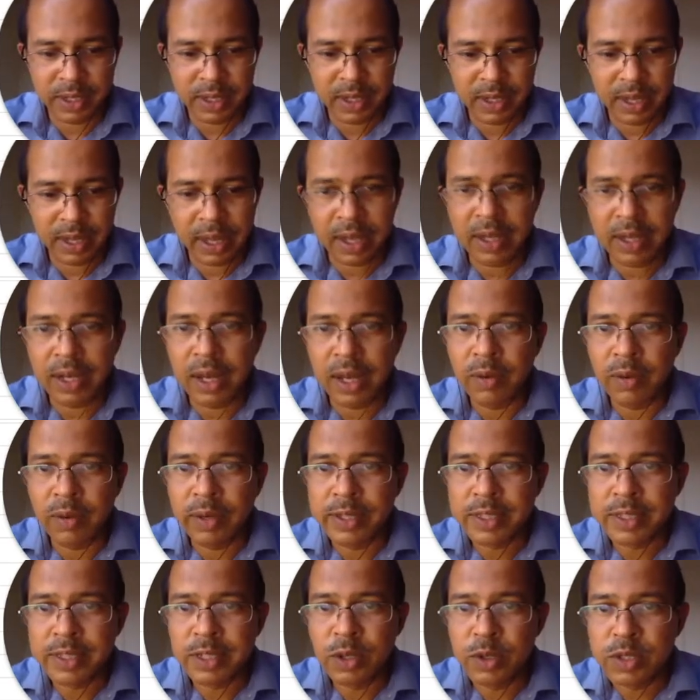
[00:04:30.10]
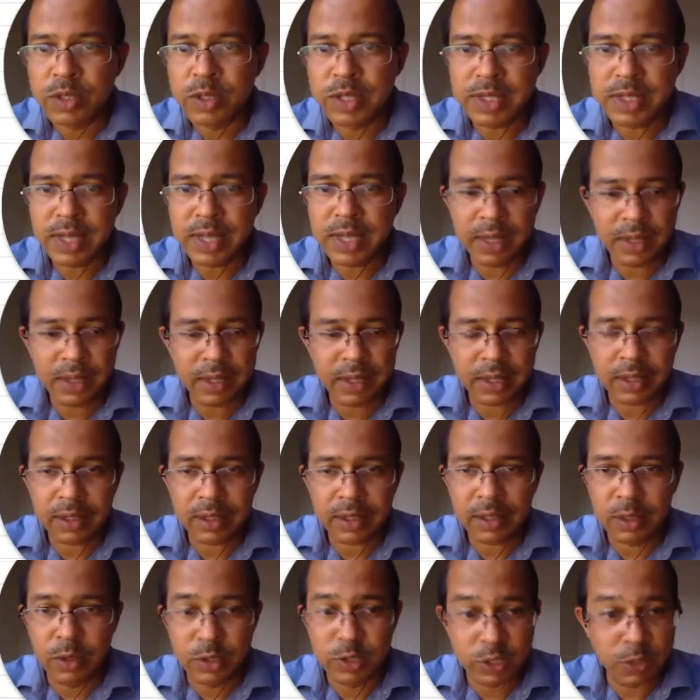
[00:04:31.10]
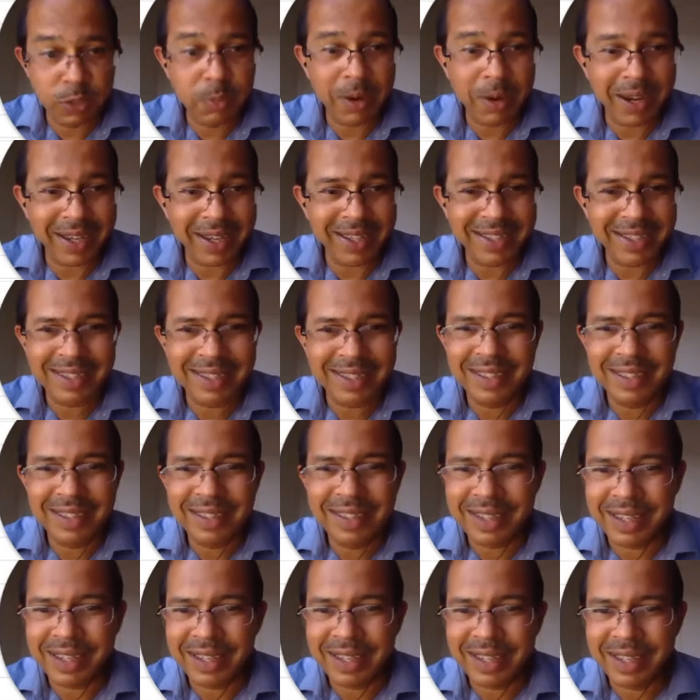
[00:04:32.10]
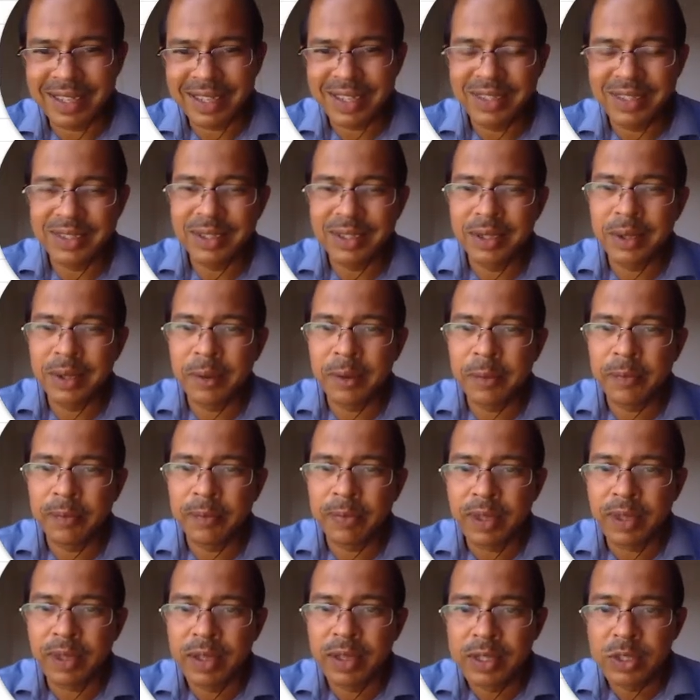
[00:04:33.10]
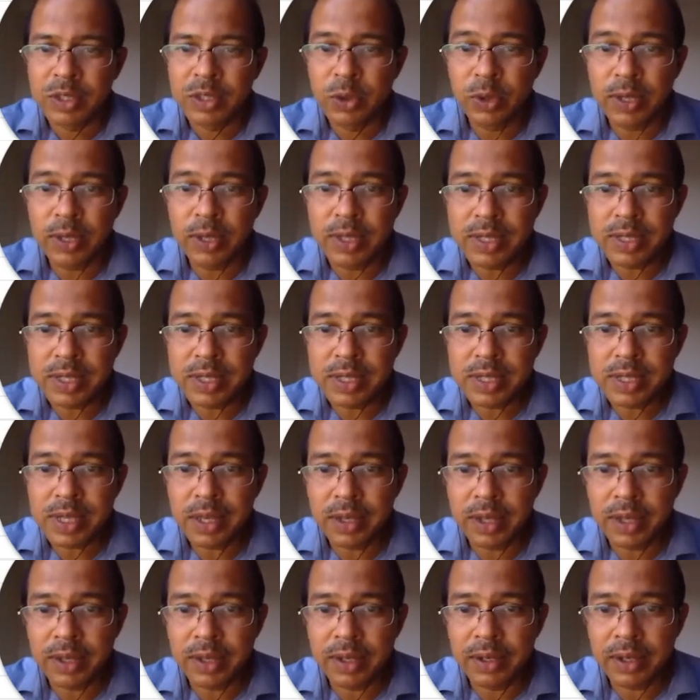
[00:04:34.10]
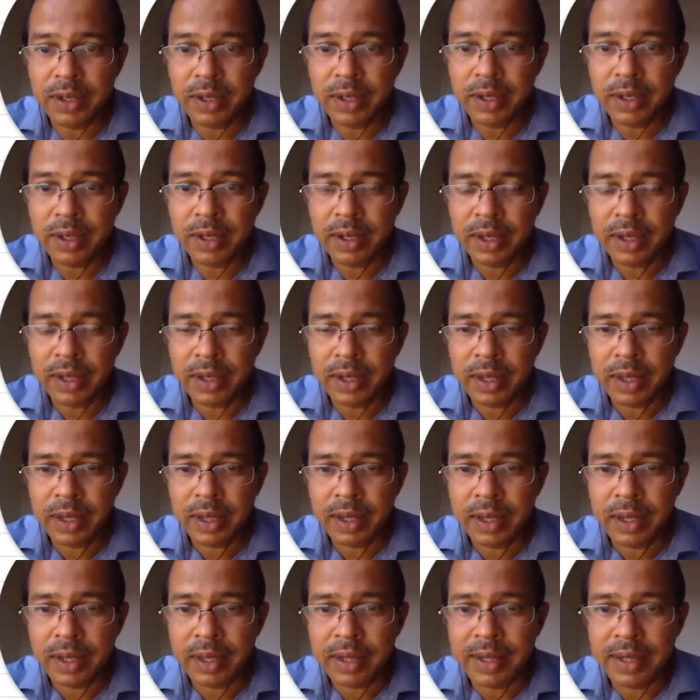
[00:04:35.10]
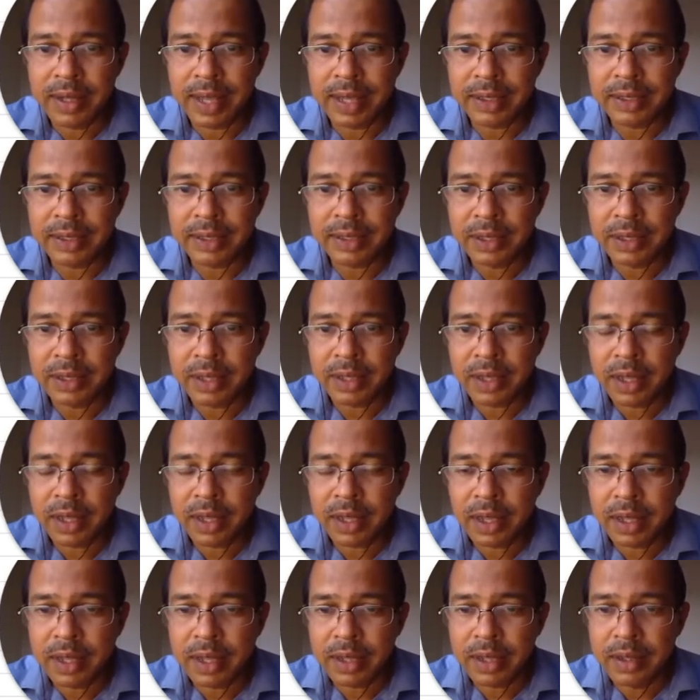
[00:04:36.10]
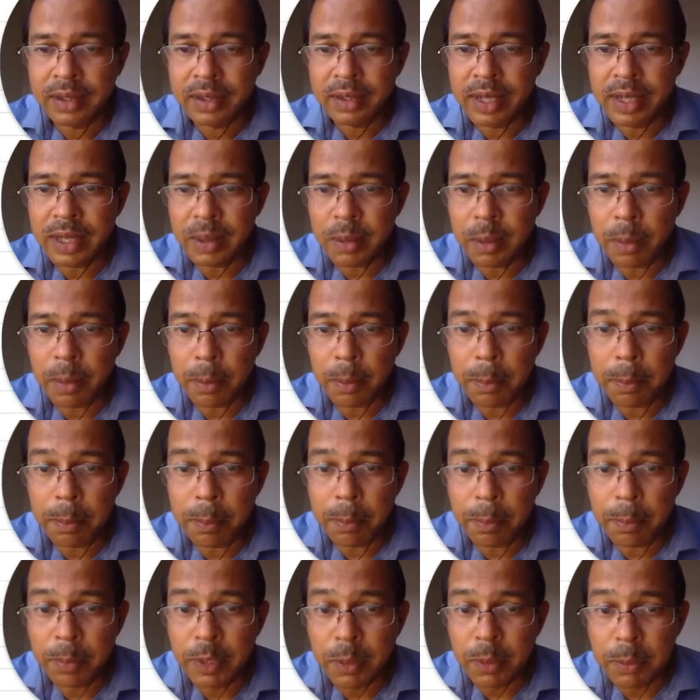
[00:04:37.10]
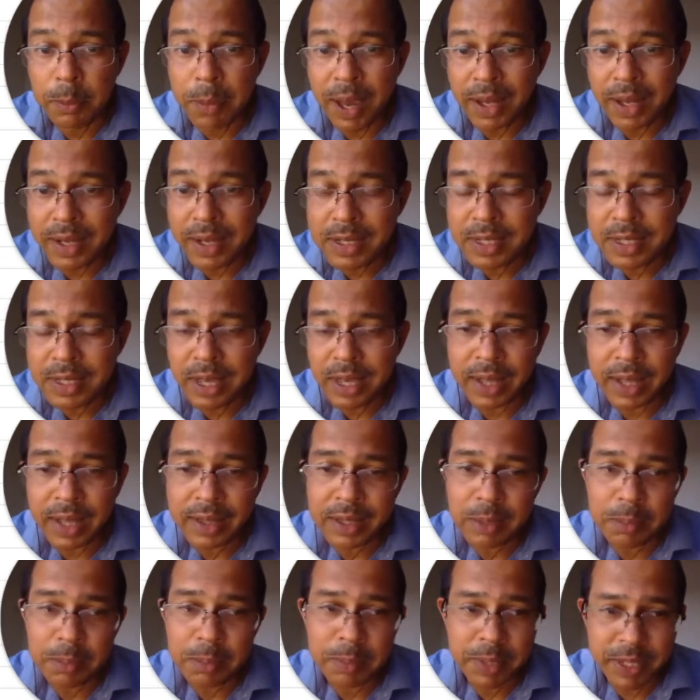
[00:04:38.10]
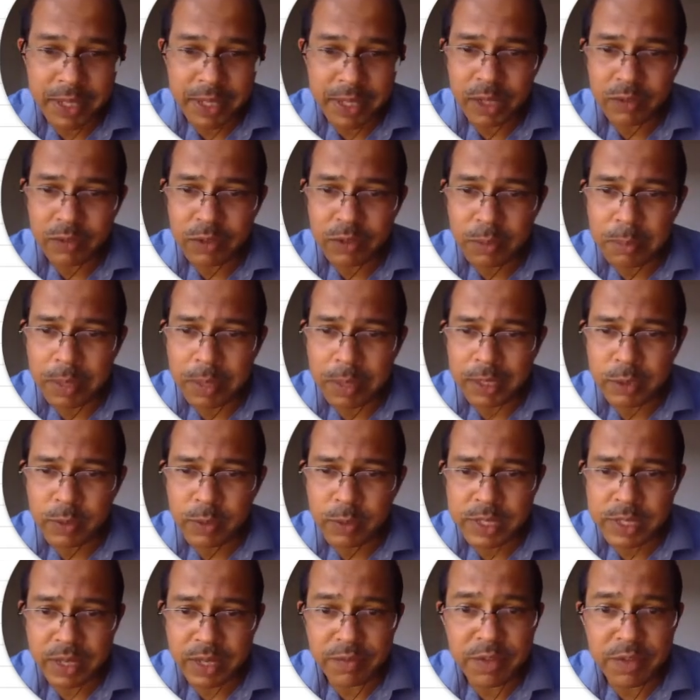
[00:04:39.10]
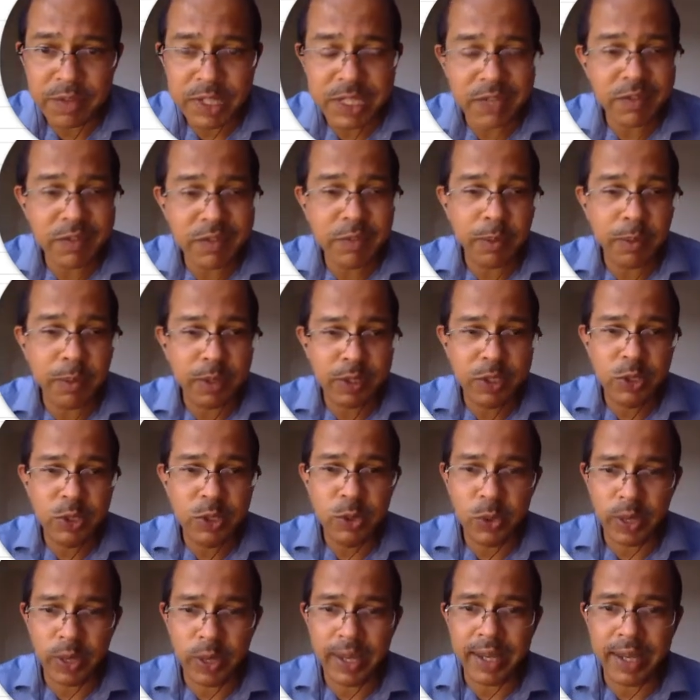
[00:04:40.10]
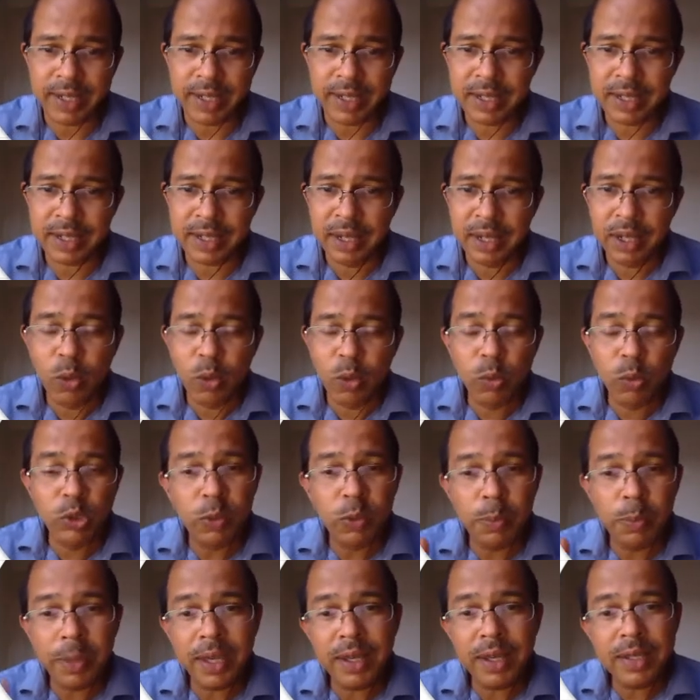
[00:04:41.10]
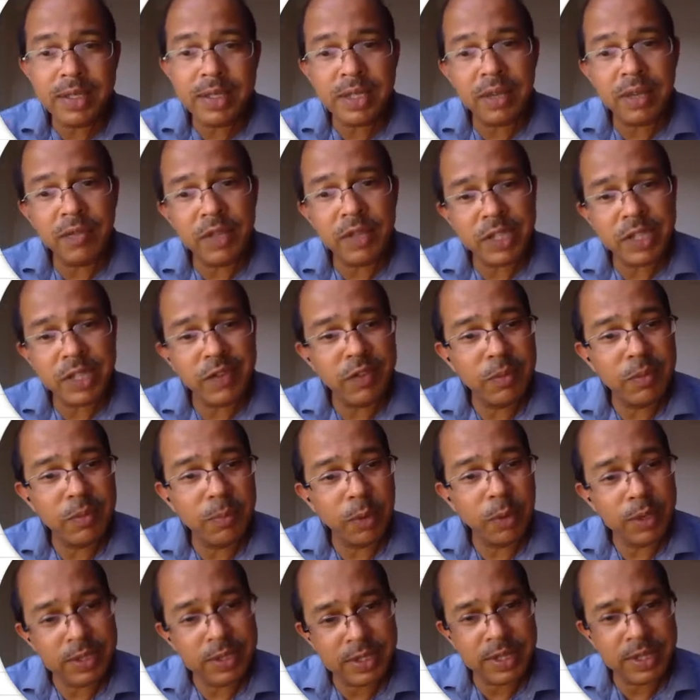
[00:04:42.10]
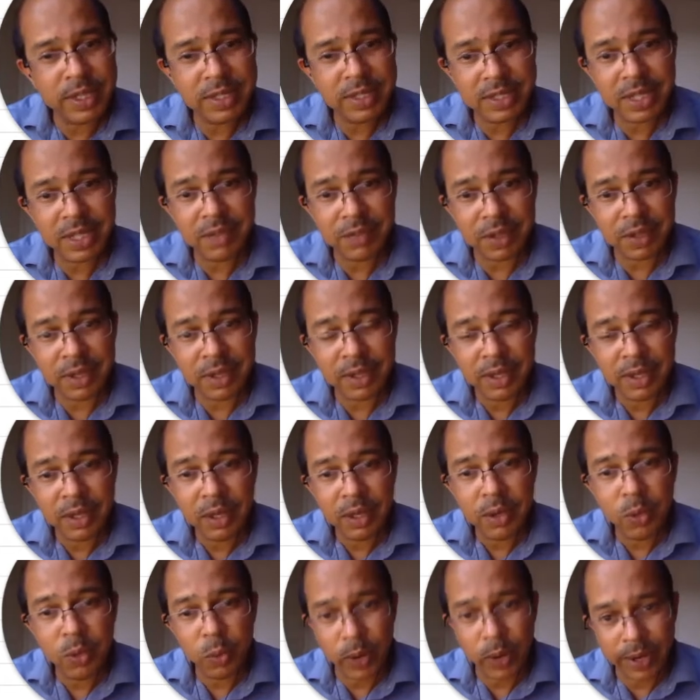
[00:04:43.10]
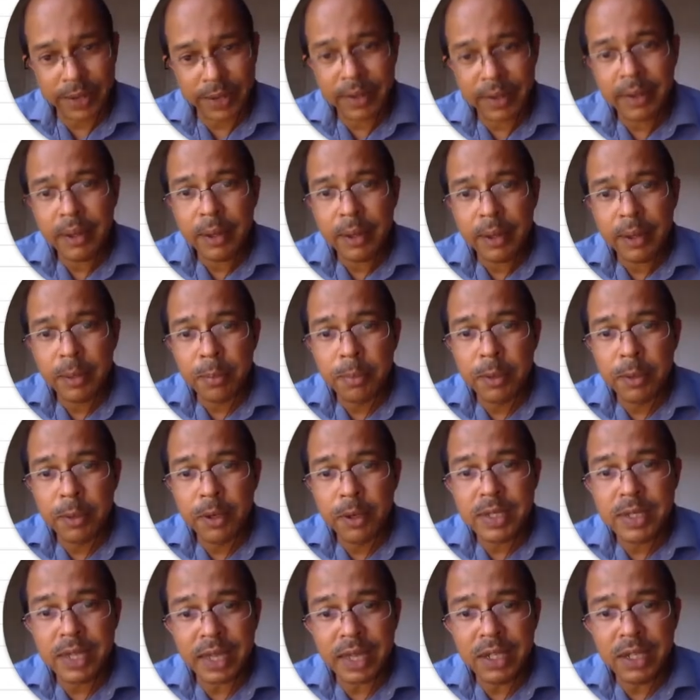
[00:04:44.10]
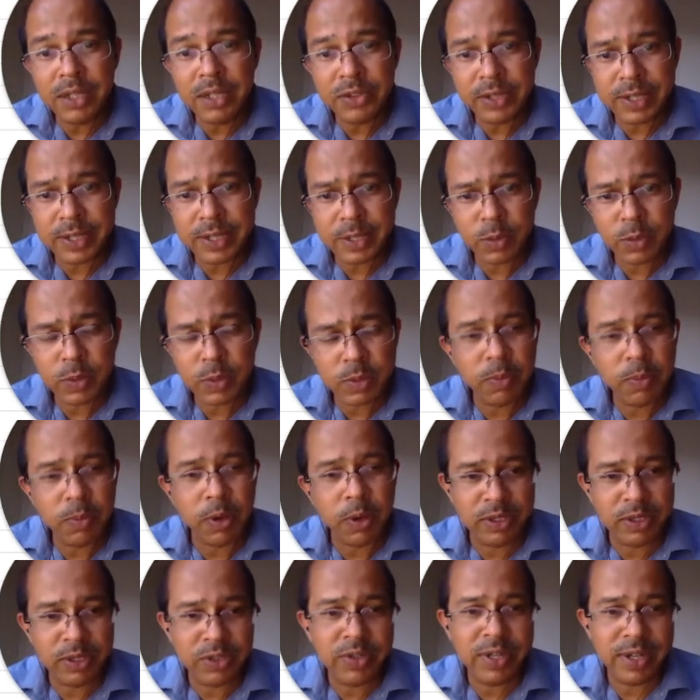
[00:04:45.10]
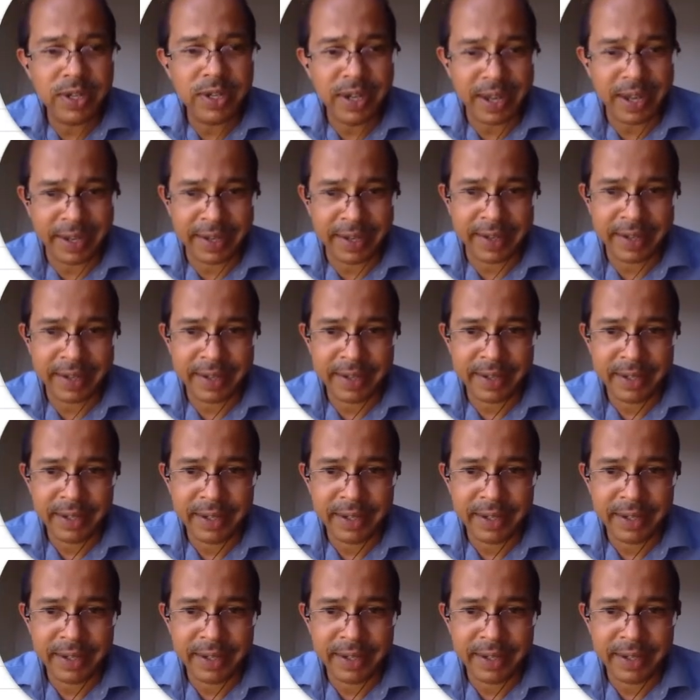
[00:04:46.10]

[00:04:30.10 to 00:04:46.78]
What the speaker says: And now let's close the cell, close the bracket, hit enter. So you can see here that the balance at the beginning of the month was 77.28. What you're paying is 77.67. Why? Because the interest was 0.39.